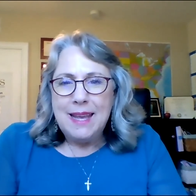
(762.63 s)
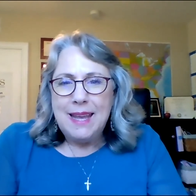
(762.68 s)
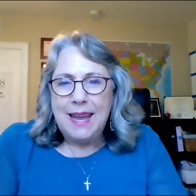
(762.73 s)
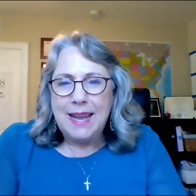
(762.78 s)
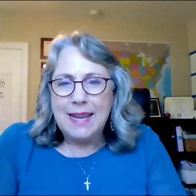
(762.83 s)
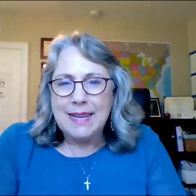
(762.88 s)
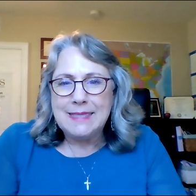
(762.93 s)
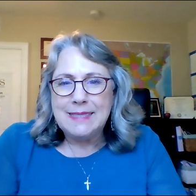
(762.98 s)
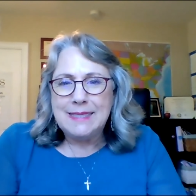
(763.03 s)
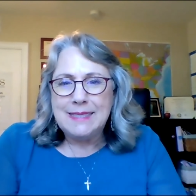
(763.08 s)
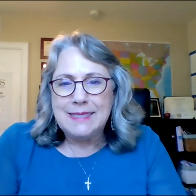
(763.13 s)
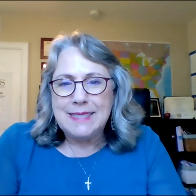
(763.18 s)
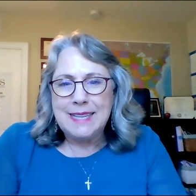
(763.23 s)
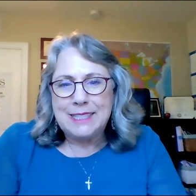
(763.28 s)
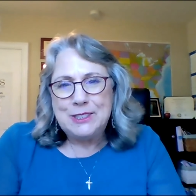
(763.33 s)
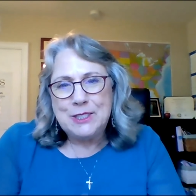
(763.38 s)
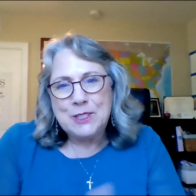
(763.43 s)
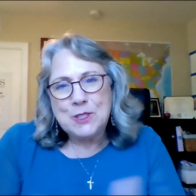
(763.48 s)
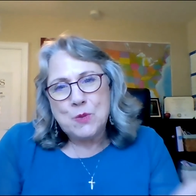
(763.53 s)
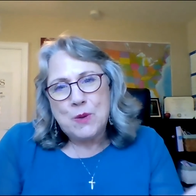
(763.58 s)
And
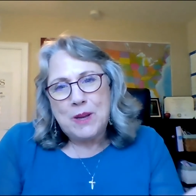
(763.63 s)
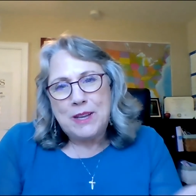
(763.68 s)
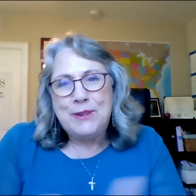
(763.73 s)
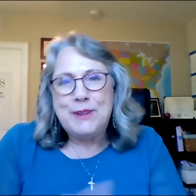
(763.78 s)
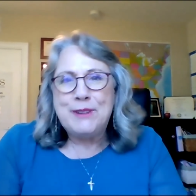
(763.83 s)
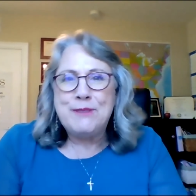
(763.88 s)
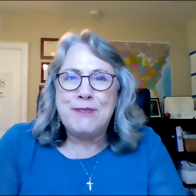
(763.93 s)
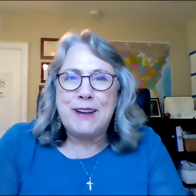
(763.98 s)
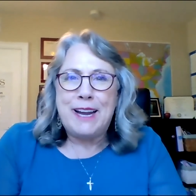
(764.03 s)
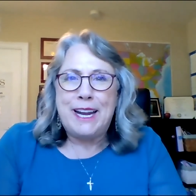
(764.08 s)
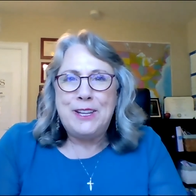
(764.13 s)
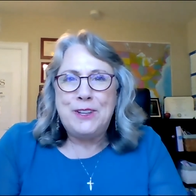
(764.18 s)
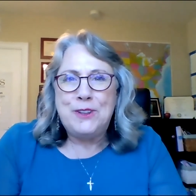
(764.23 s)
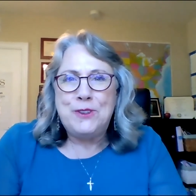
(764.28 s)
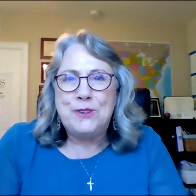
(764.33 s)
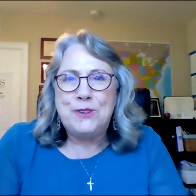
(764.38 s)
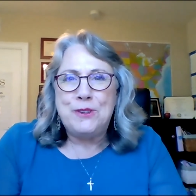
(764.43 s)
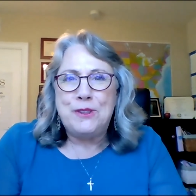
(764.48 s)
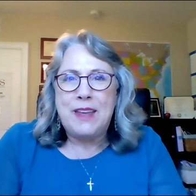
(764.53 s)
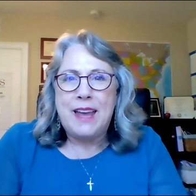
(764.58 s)
I just want to invite you
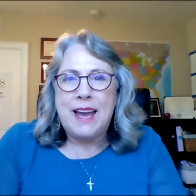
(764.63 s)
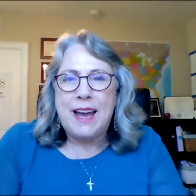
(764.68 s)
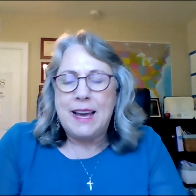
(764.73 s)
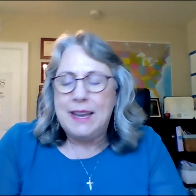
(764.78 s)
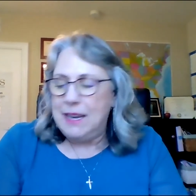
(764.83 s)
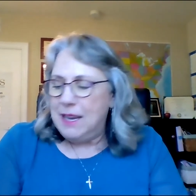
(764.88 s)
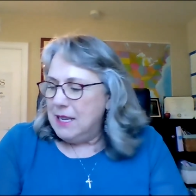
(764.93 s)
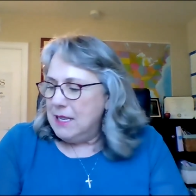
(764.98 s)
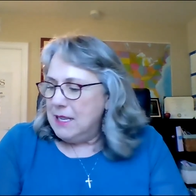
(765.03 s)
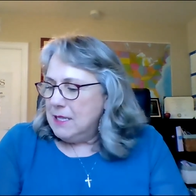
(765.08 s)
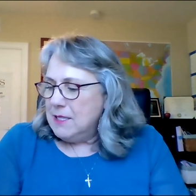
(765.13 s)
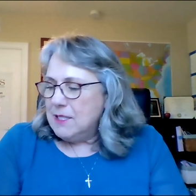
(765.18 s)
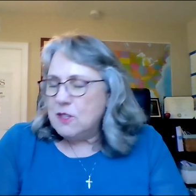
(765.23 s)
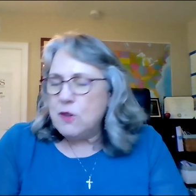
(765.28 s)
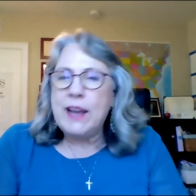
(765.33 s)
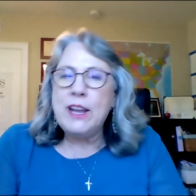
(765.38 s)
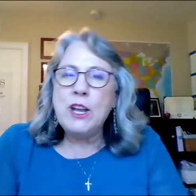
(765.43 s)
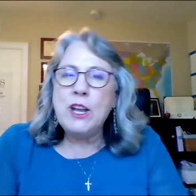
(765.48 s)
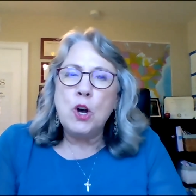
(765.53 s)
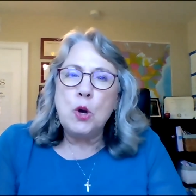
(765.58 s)
to that.
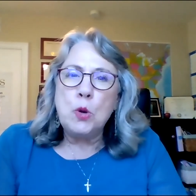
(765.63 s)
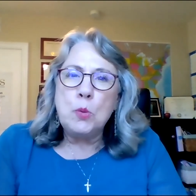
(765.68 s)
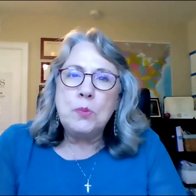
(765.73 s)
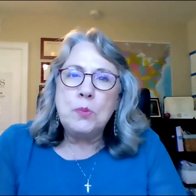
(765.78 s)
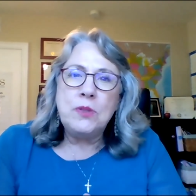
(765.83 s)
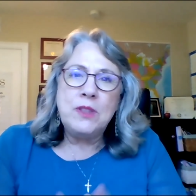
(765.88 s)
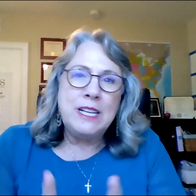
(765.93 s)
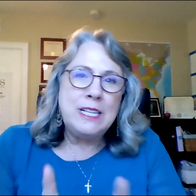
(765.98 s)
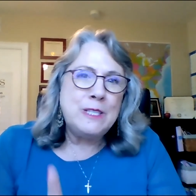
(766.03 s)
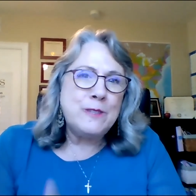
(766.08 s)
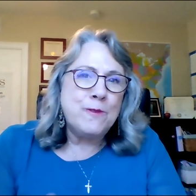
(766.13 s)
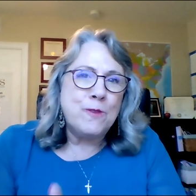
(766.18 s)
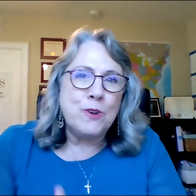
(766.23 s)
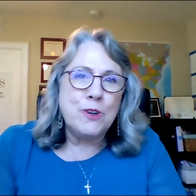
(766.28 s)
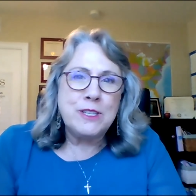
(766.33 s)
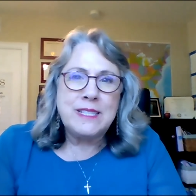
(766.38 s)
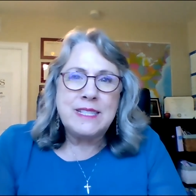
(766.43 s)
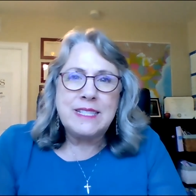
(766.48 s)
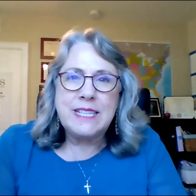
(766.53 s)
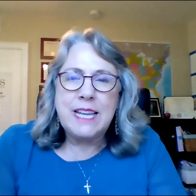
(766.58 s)
So I hope these
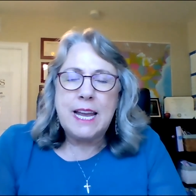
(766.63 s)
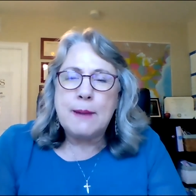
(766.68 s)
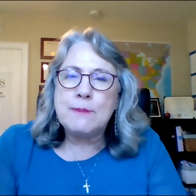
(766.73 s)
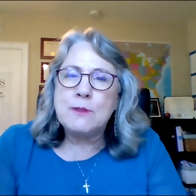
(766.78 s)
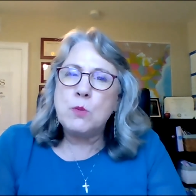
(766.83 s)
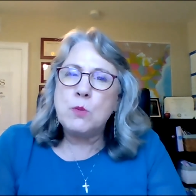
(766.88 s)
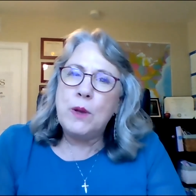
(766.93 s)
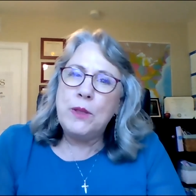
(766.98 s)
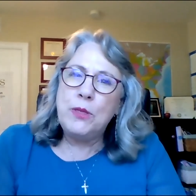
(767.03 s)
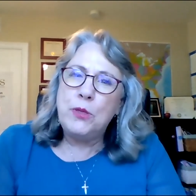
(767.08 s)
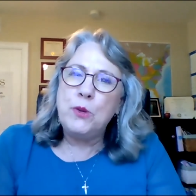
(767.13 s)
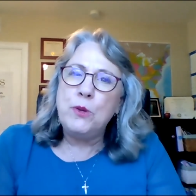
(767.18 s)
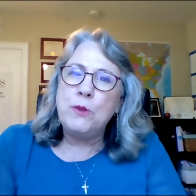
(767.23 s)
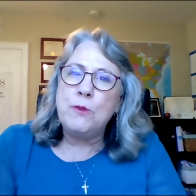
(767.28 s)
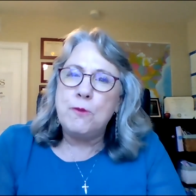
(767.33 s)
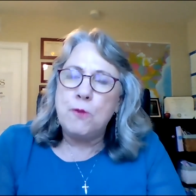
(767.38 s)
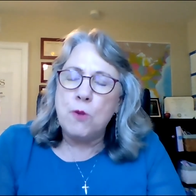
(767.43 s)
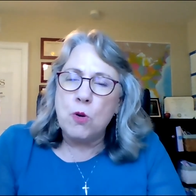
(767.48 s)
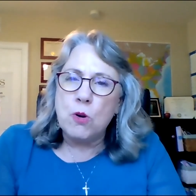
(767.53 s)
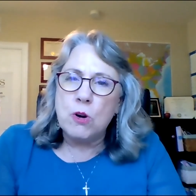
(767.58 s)
first steps, one through
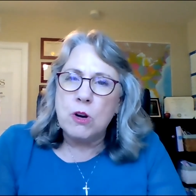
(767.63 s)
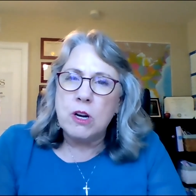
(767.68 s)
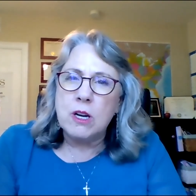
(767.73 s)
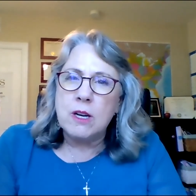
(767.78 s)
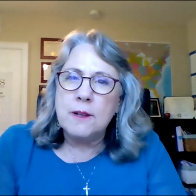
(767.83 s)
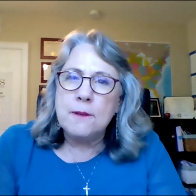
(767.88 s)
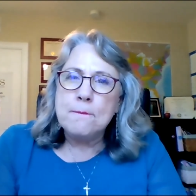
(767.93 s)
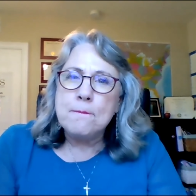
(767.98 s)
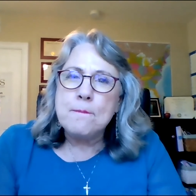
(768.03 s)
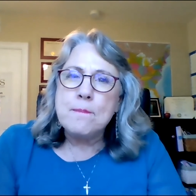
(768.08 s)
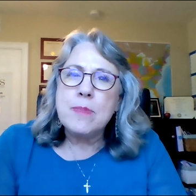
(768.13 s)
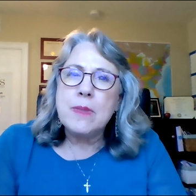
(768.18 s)
four,